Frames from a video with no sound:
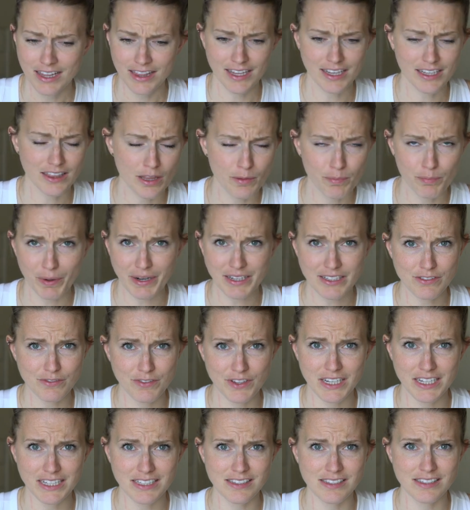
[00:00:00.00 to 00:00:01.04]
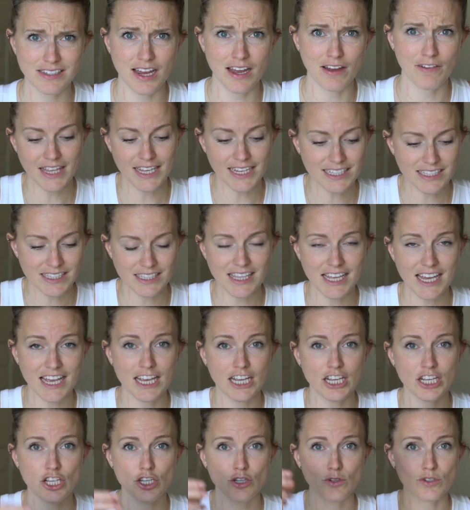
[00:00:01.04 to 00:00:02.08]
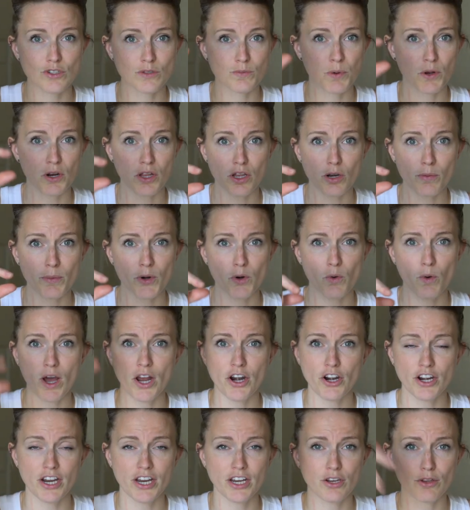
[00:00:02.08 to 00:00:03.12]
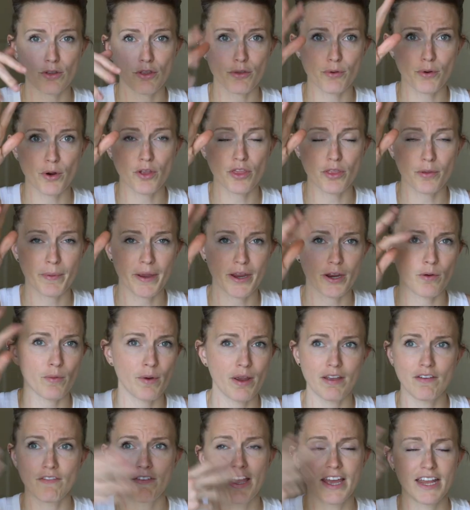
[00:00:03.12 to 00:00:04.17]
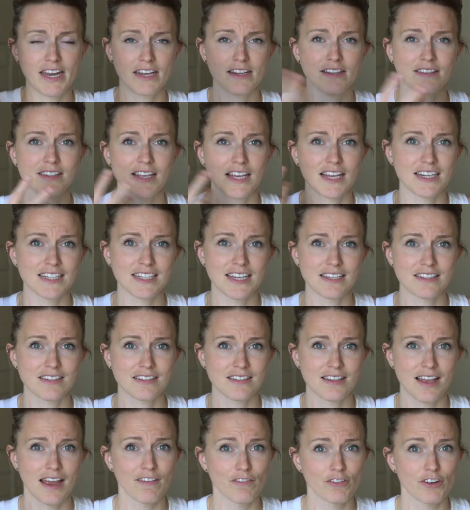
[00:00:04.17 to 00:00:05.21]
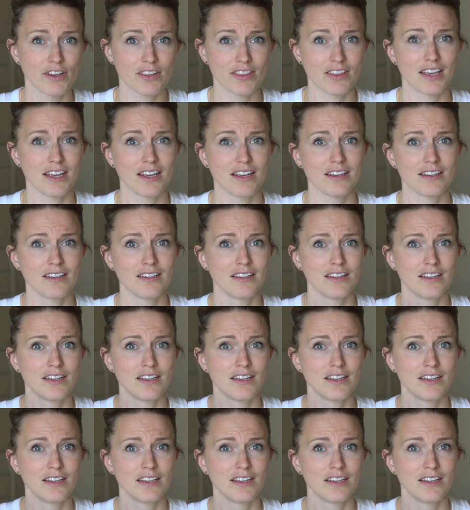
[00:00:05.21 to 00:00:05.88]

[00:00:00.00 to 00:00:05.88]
like the breastfeeding stuff? This thing, you just put a little bit of water in, you throw it in the microwave, and it sanitizes everything.